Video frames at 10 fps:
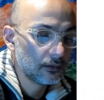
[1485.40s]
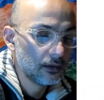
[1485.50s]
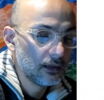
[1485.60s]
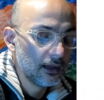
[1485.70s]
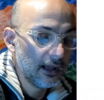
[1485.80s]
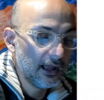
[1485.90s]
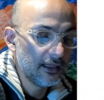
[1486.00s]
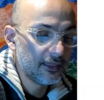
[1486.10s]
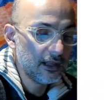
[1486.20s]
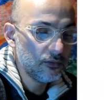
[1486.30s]
and
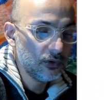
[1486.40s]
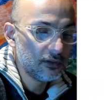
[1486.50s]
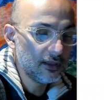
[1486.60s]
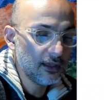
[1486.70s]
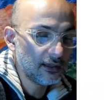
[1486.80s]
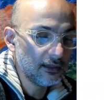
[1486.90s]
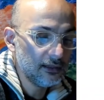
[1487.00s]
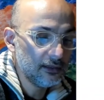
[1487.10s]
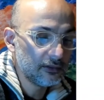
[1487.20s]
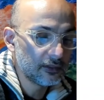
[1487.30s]
then we take
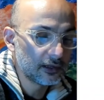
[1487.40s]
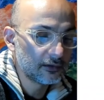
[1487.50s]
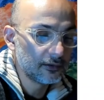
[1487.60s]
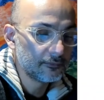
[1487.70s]
E30.